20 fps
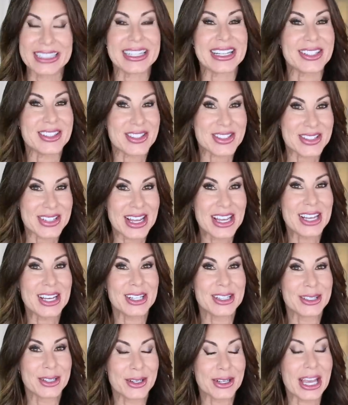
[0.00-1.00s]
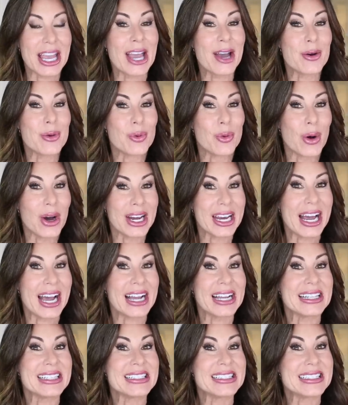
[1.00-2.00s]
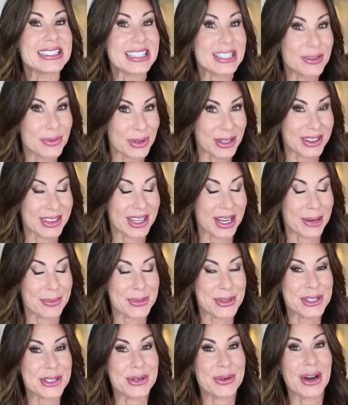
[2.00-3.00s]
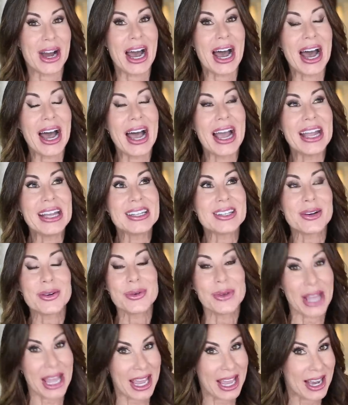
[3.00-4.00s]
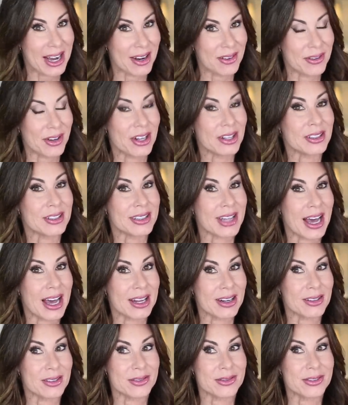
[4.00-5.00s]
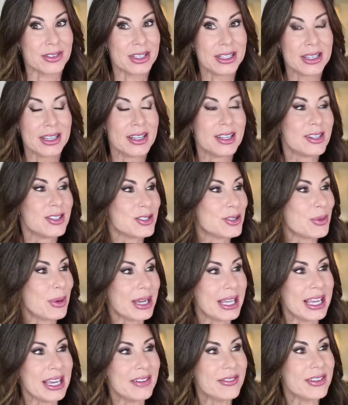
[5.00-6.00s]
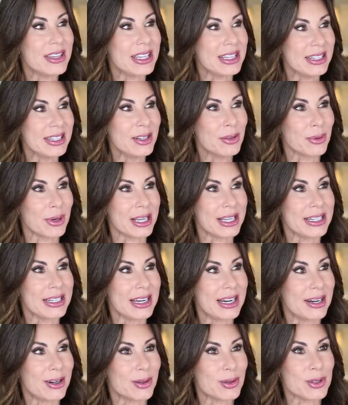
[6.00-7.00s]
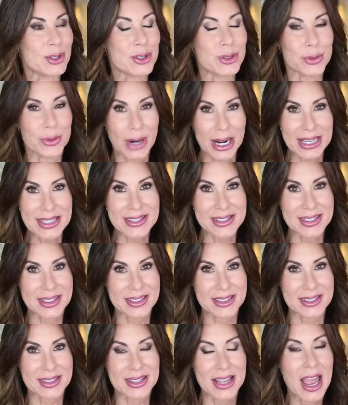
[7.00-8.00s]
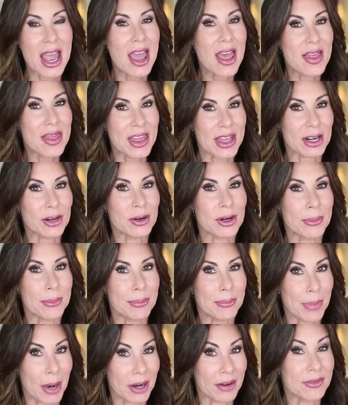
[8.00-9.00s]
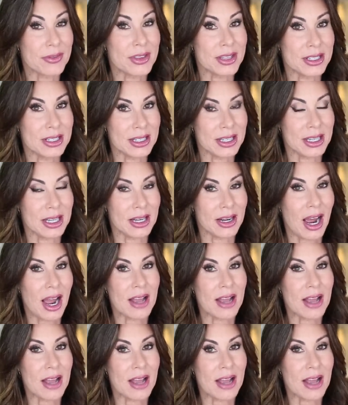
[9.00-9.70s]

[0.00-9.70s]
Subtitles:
Let's take a look at what I did with them. So I don't have a lot of, do I have any right now, dresses that are above the knee.